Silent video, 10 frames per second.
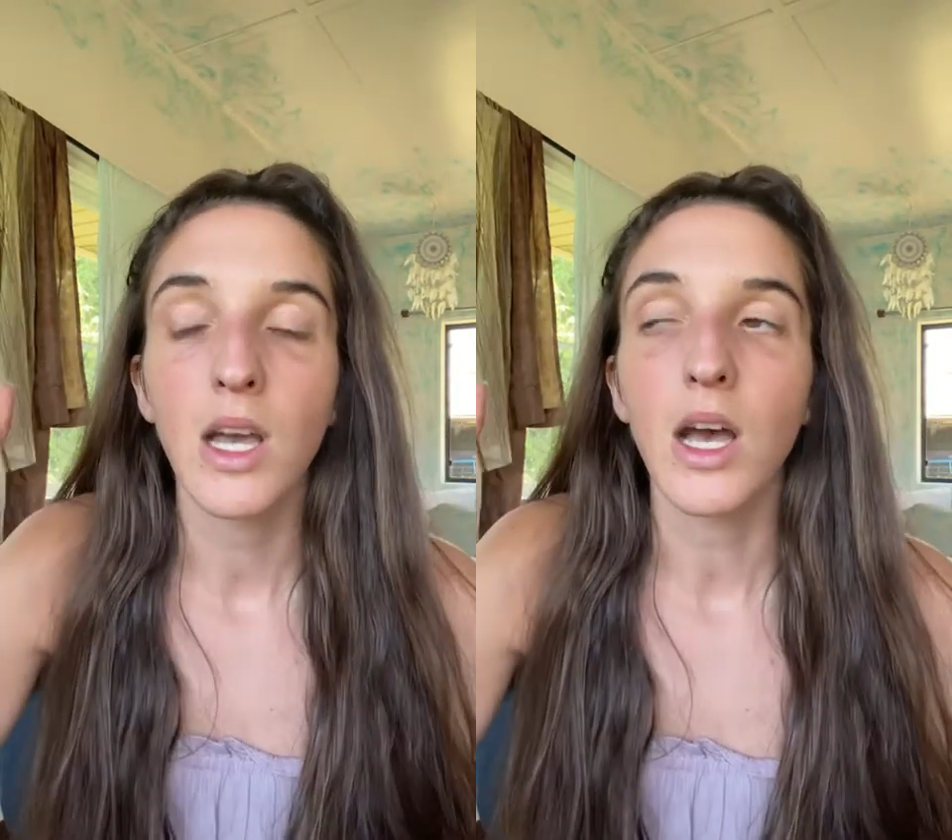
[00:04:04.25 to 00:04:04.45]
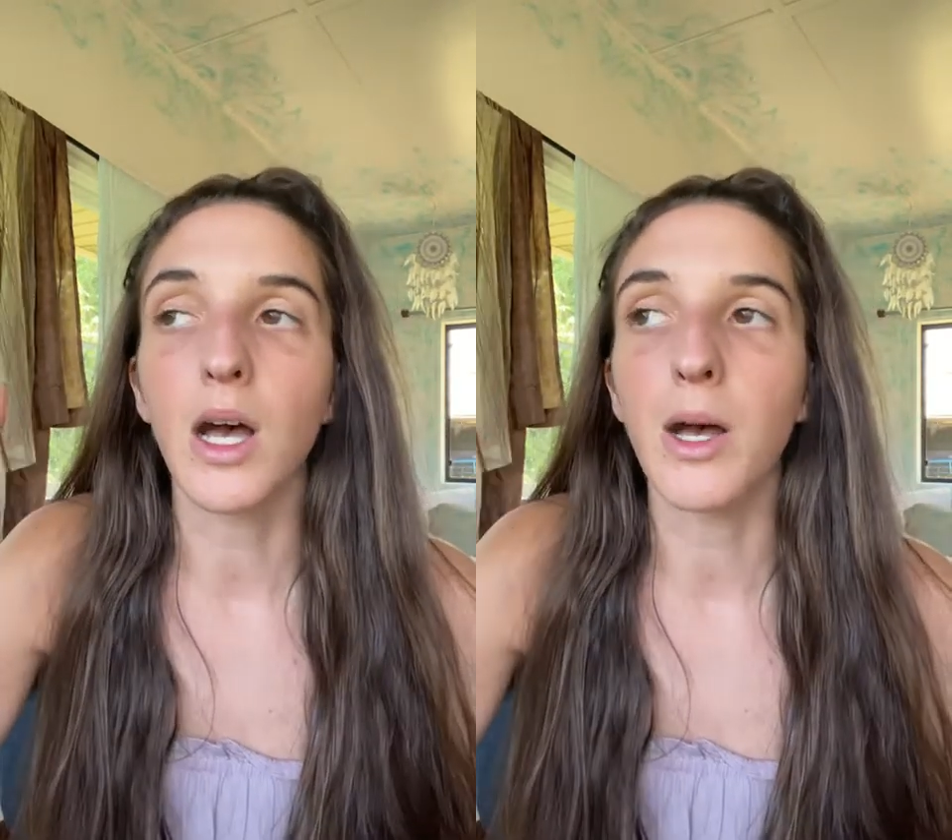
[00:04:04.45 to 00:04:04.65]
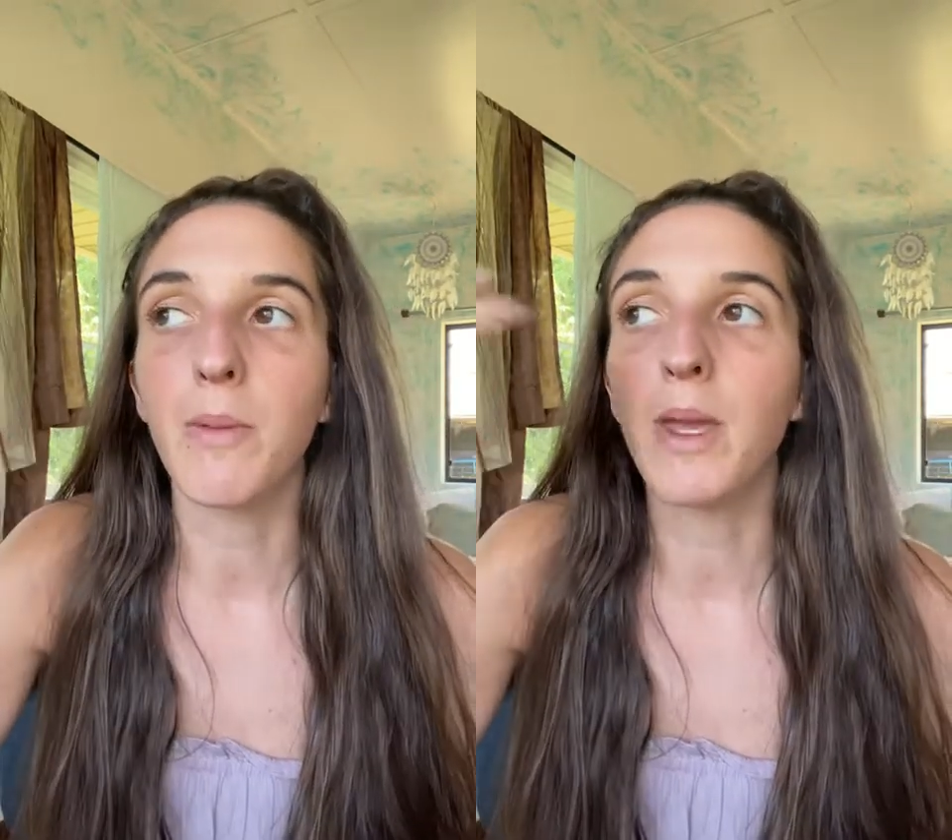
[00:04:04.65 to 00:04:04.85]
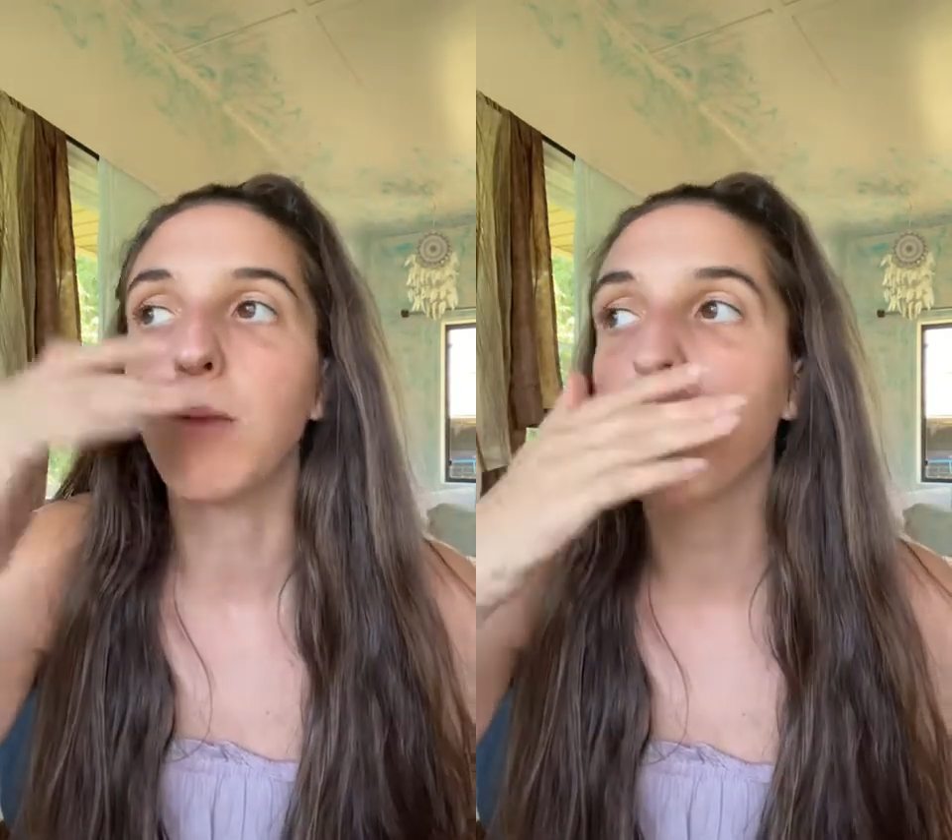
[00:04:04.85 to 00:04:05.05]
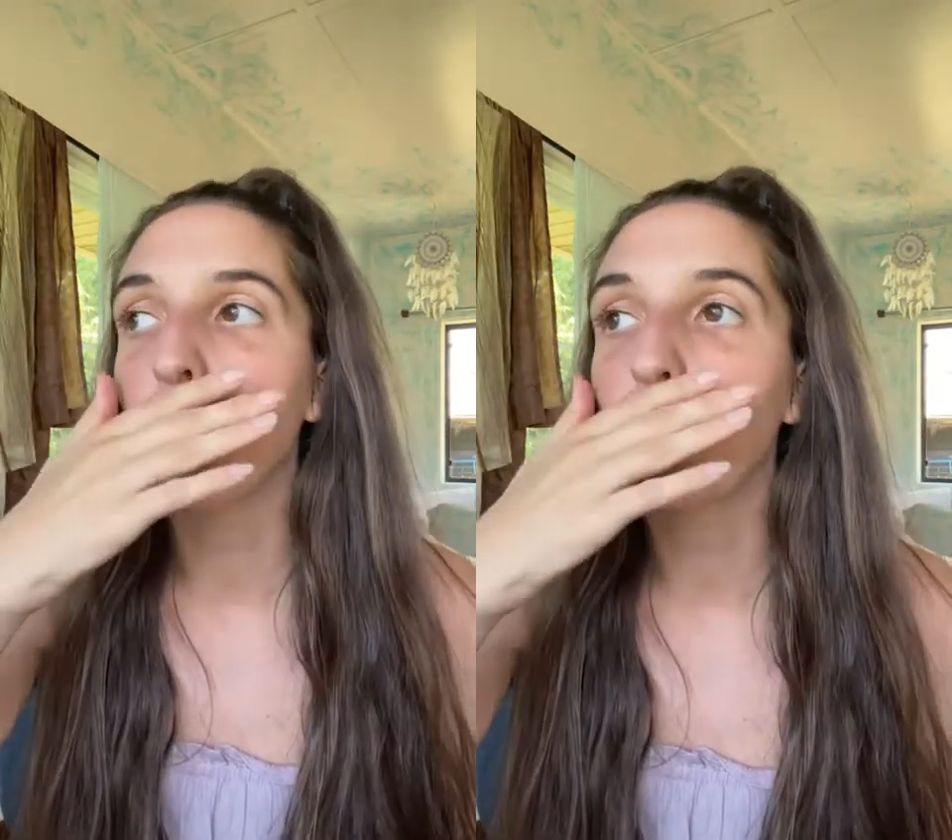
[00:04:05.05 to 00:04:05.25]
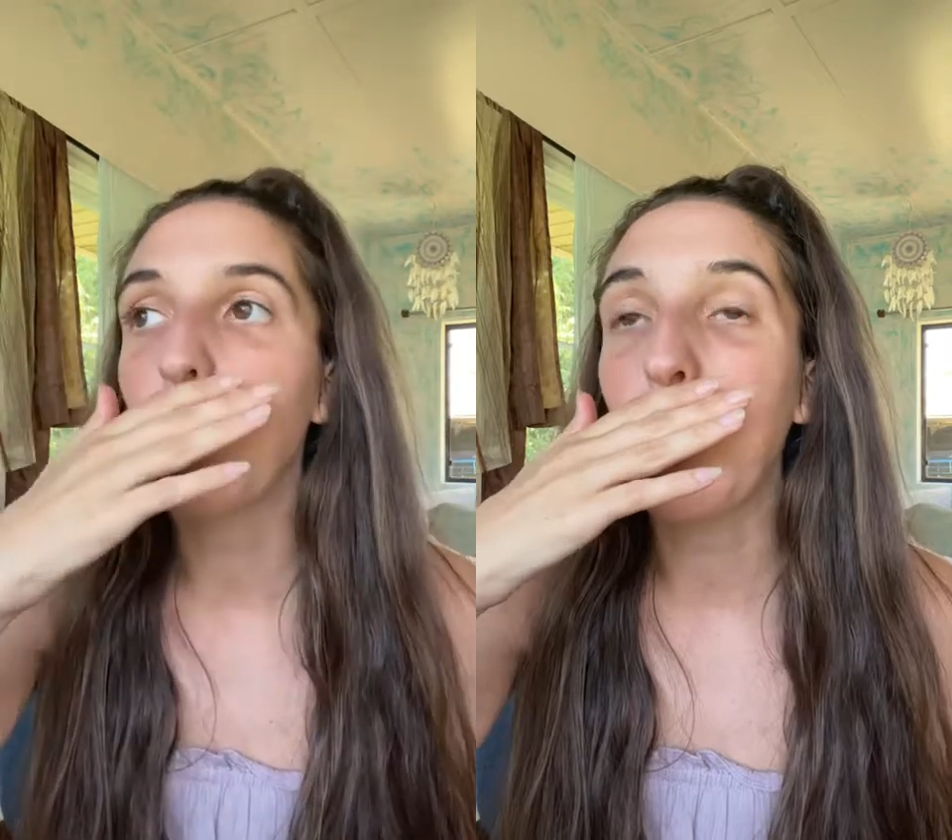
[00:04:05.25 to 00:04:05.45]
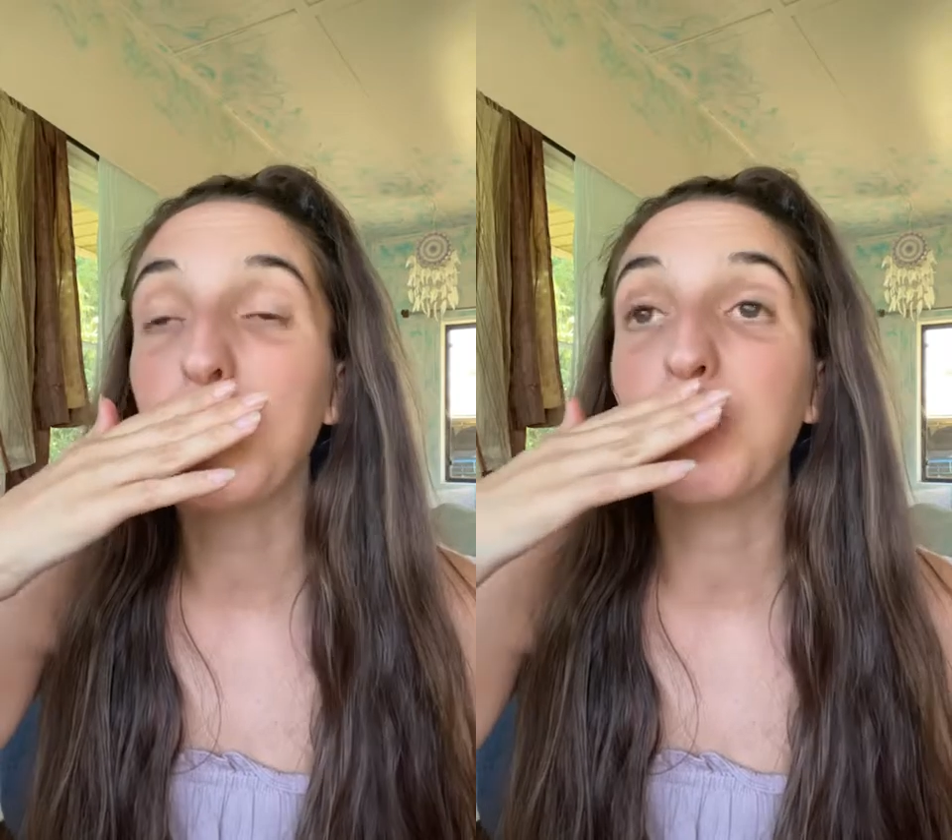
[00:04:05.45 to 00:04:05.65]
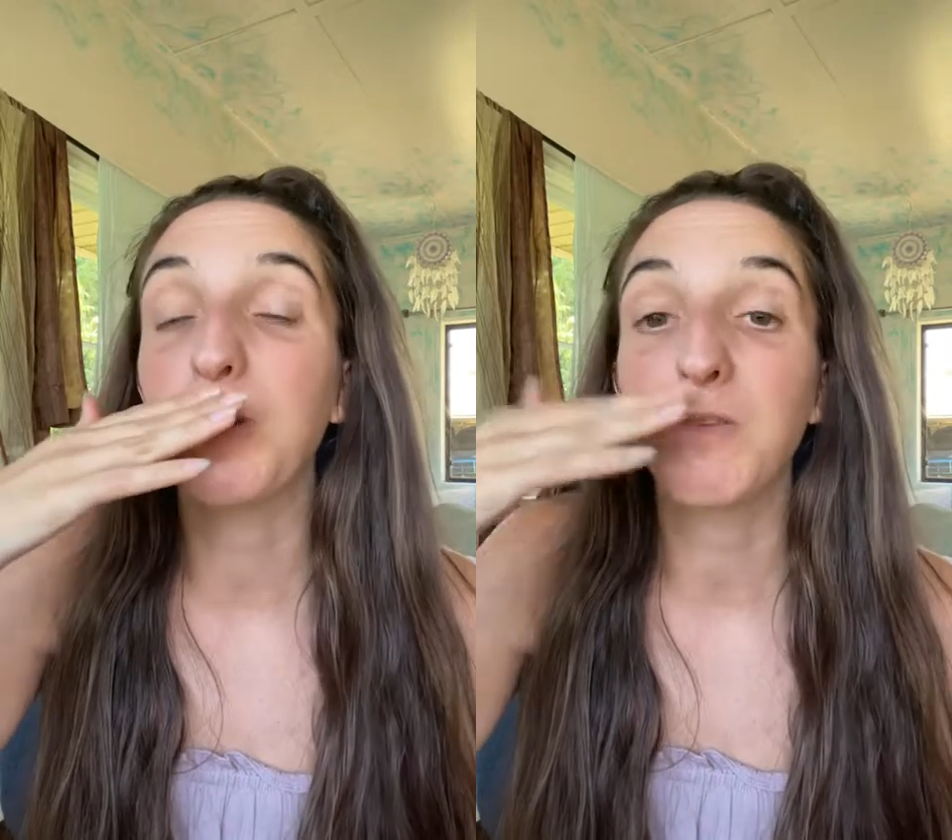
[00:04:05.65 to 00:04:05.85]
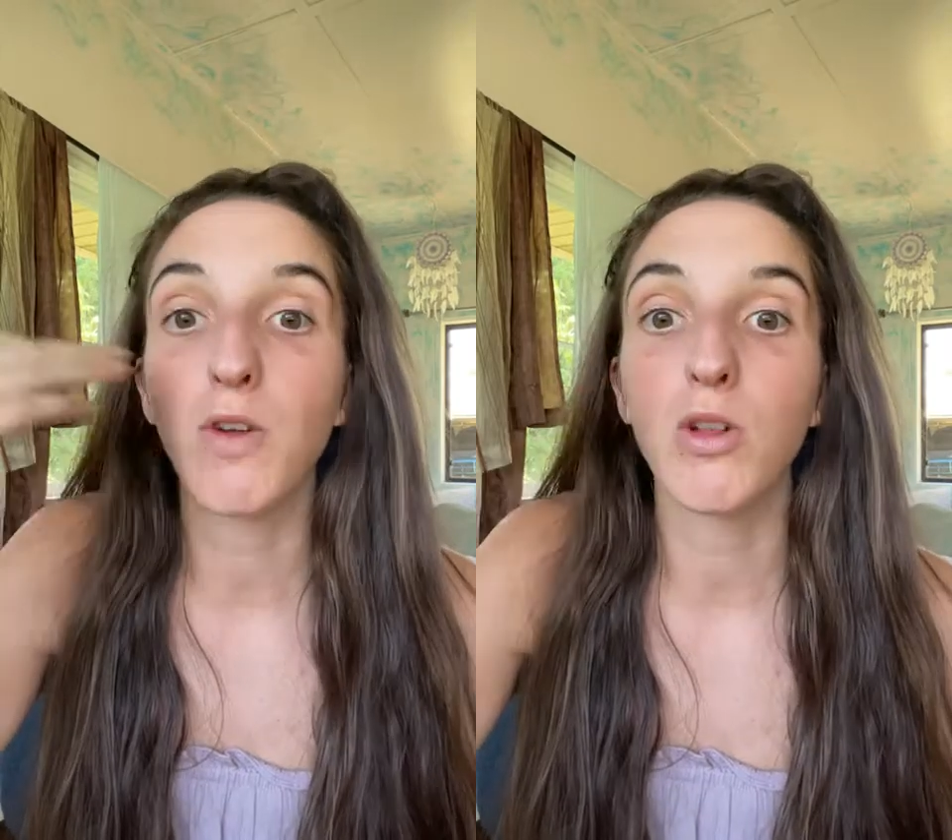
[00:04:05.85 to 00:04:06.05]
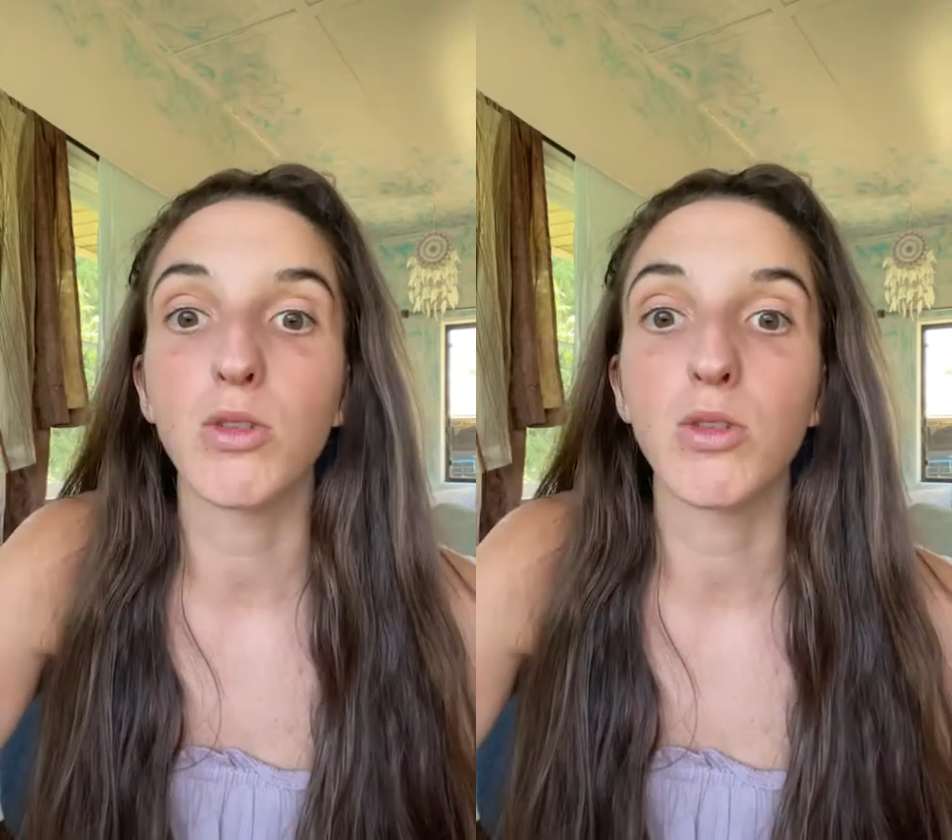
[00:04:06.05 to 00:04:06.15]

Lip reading: and how you can follow